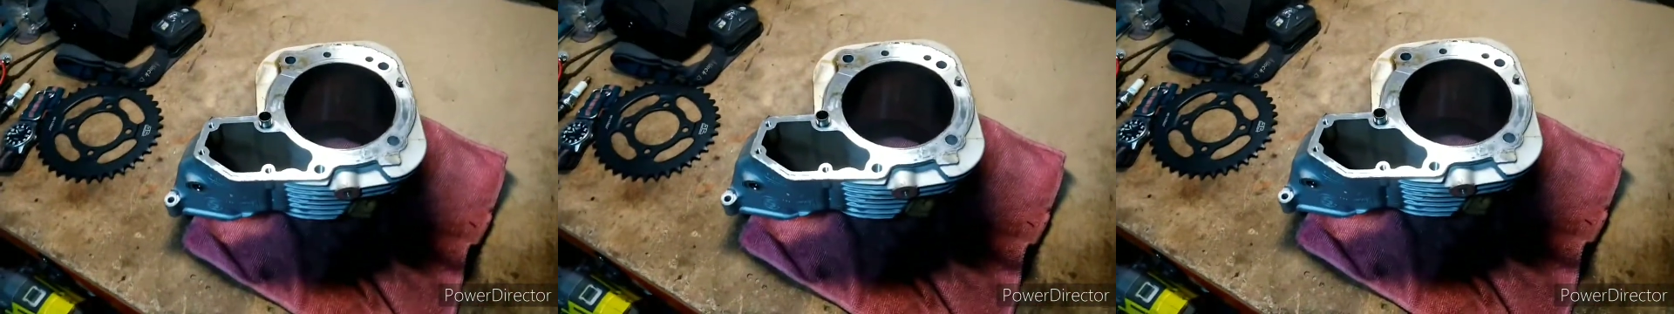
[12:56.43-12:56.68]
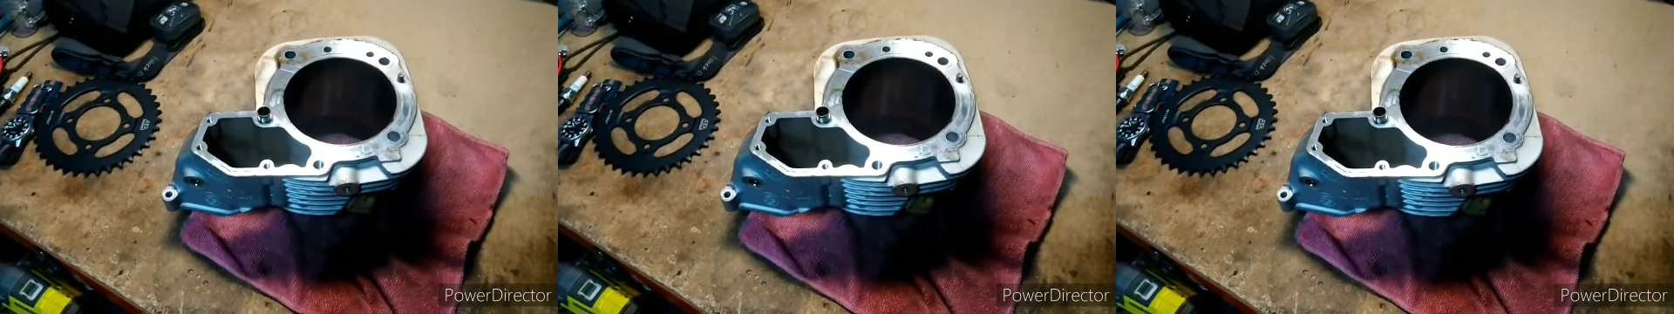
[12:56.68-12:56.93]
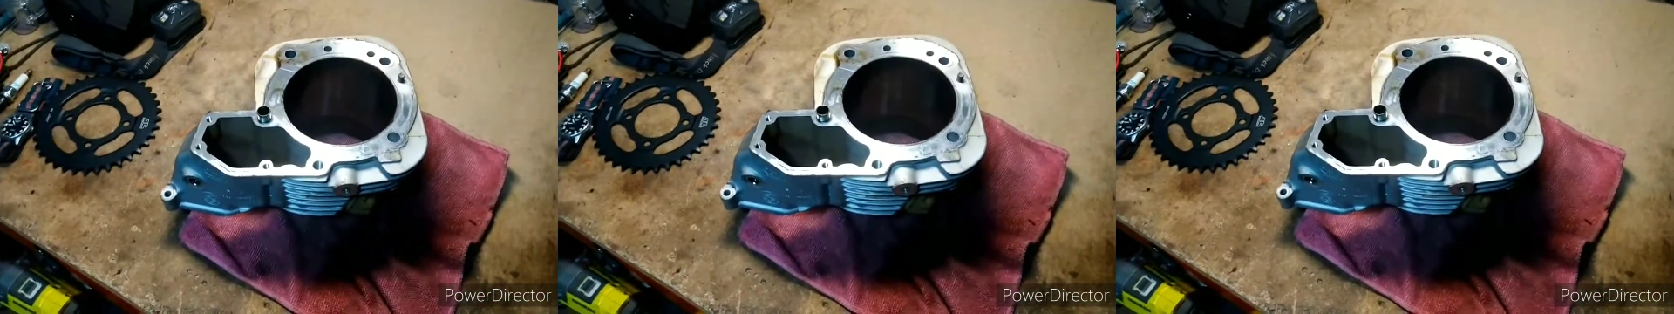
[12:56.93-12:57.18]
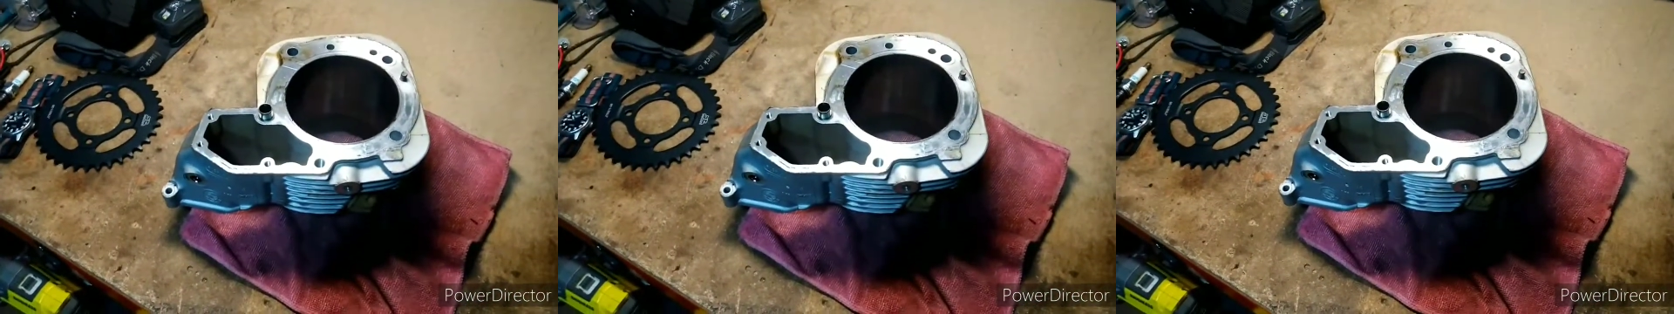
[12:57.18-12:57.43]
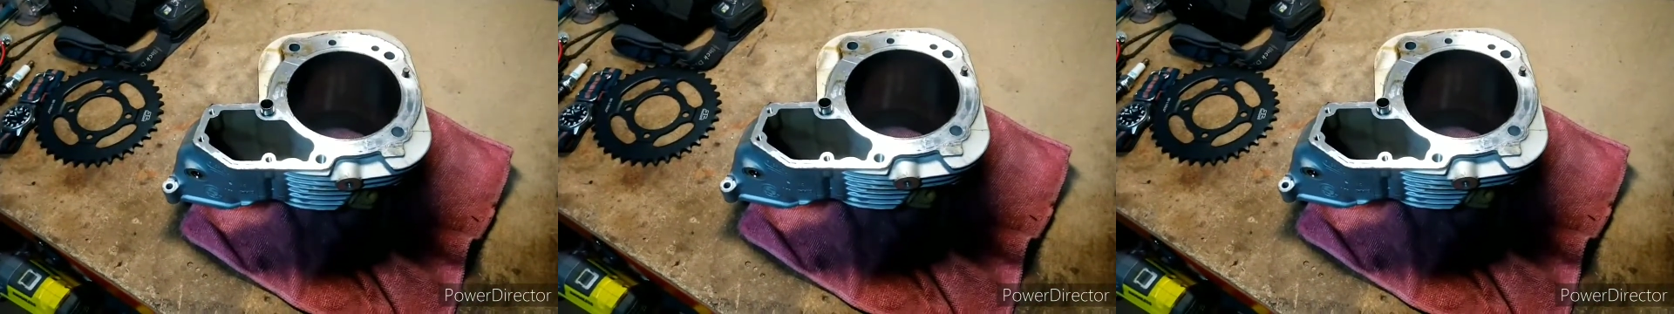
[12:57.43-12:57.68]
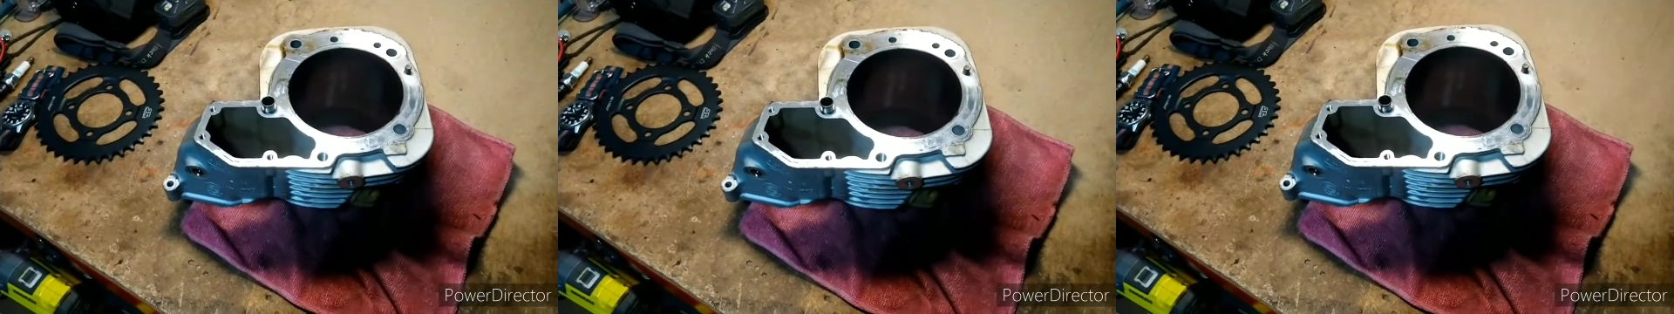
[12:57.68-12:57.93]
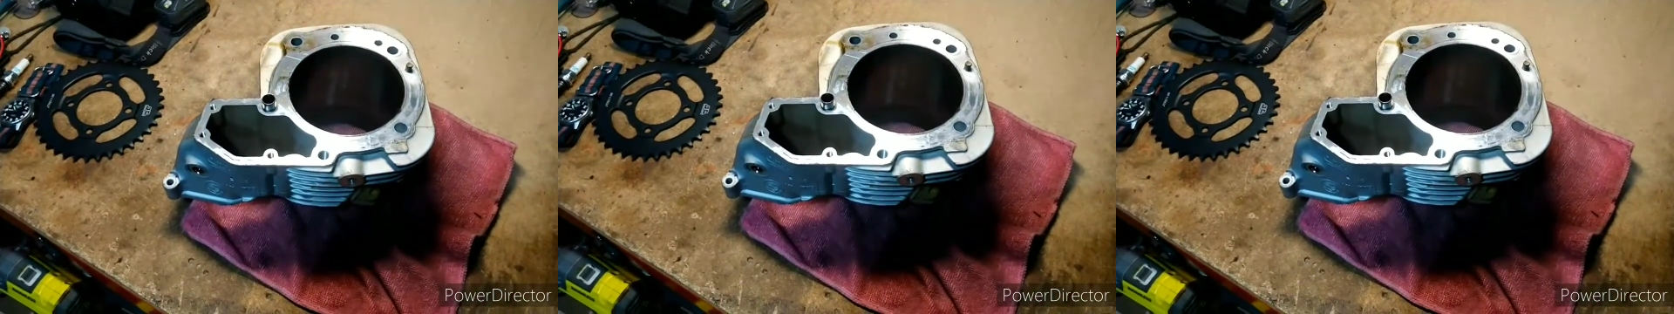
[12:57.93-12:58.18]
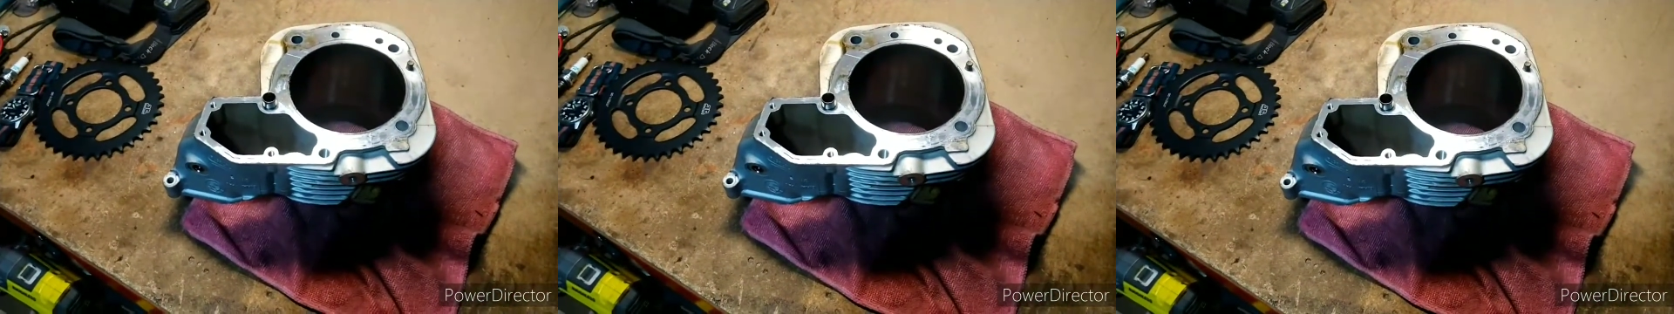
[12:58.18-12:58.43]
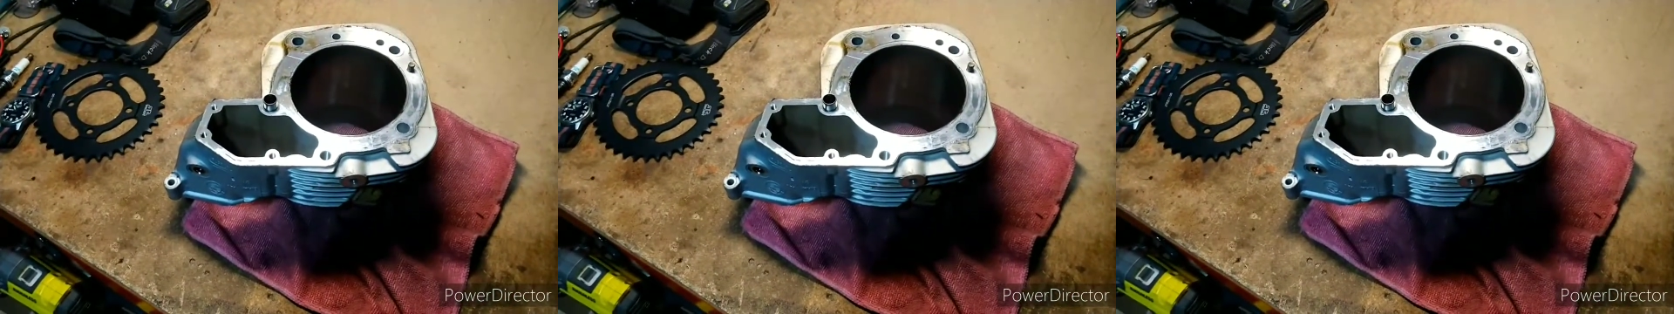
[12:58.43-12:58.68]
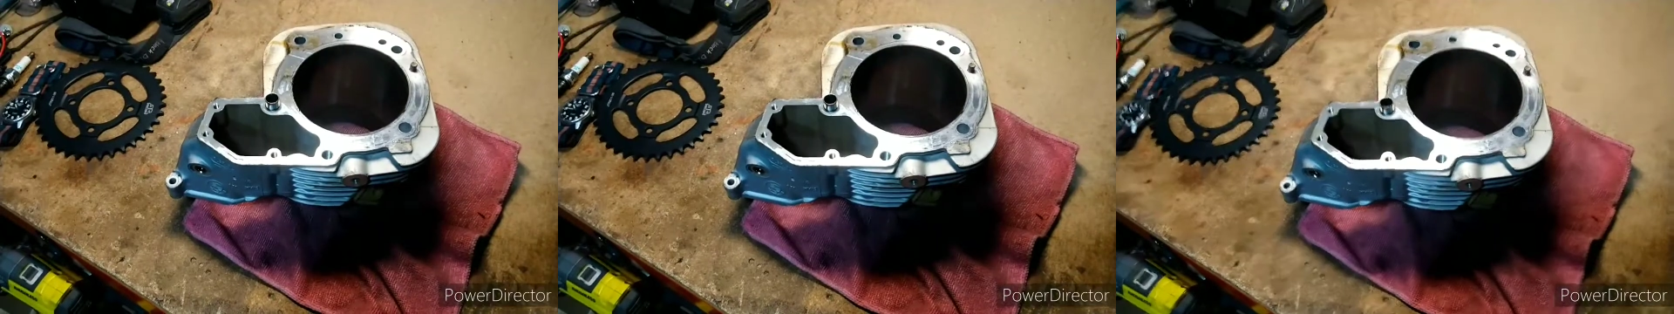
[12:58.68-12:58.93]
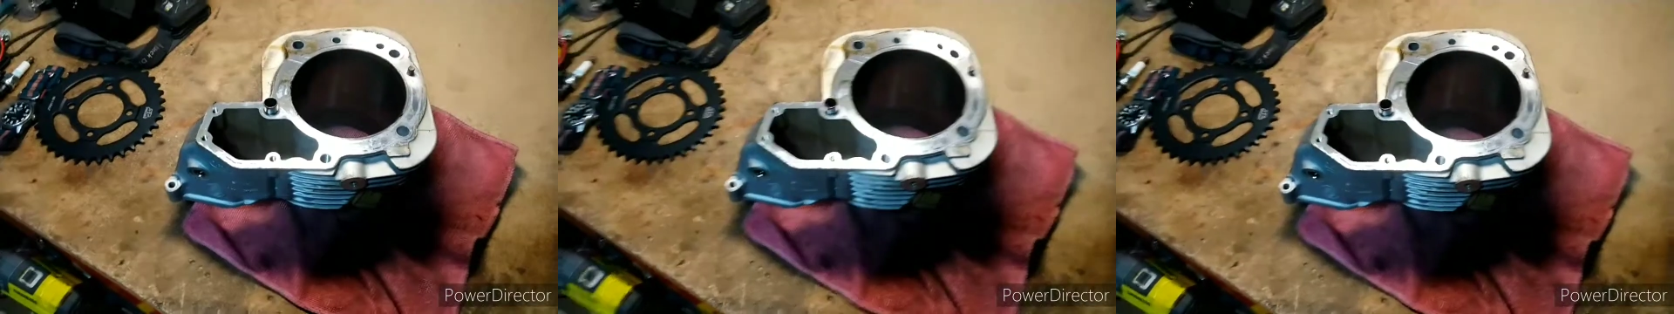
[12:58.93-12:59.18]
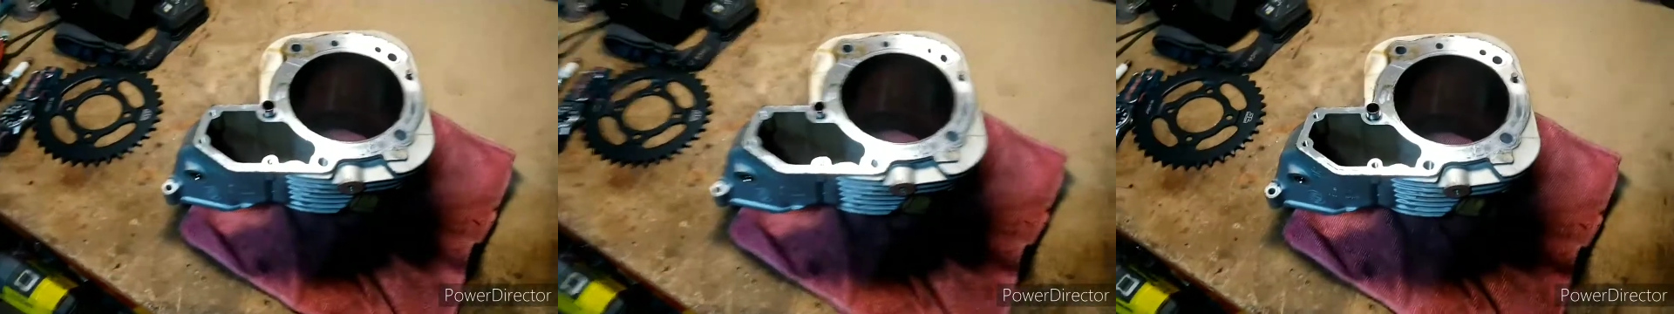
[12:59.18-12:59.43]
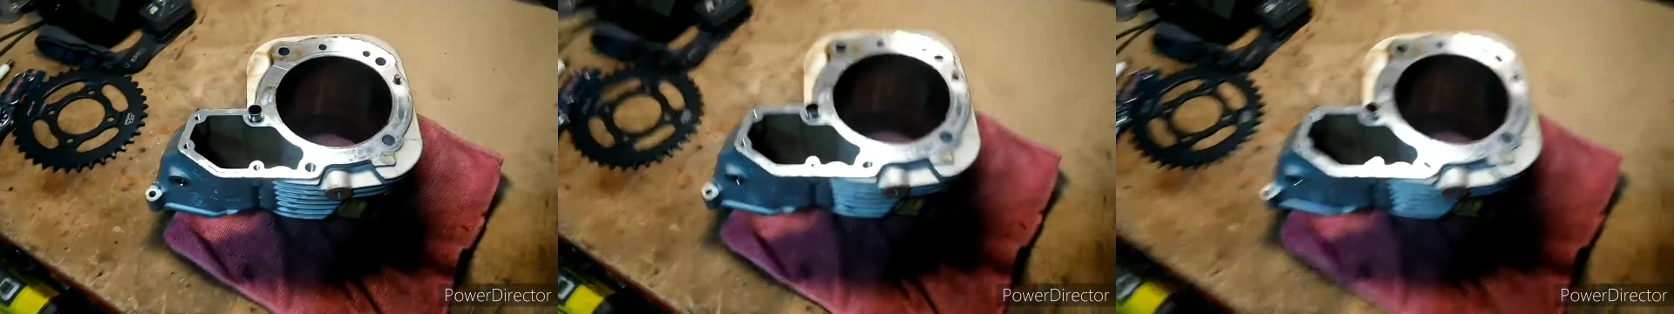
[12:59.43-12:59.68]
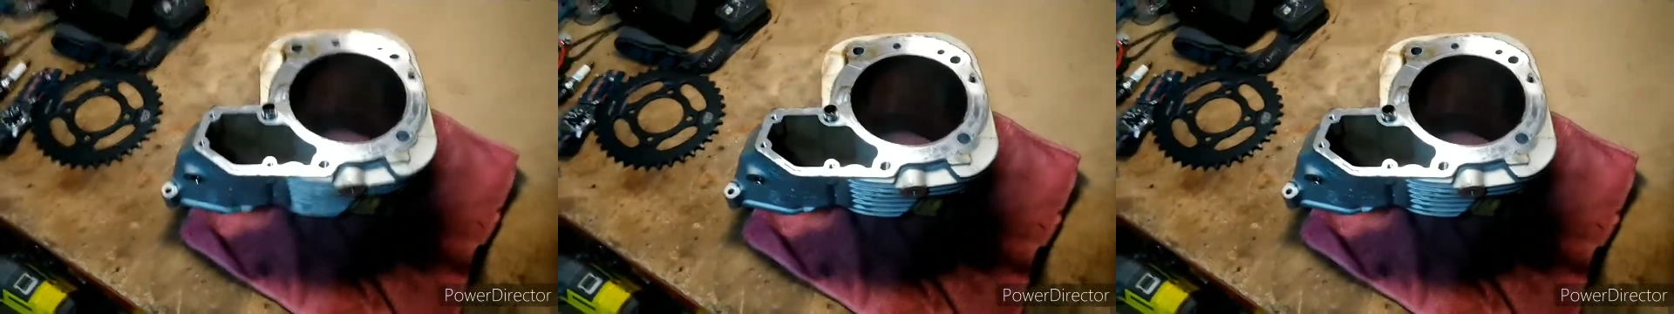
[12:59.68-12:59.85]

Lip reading: (no speaker visible)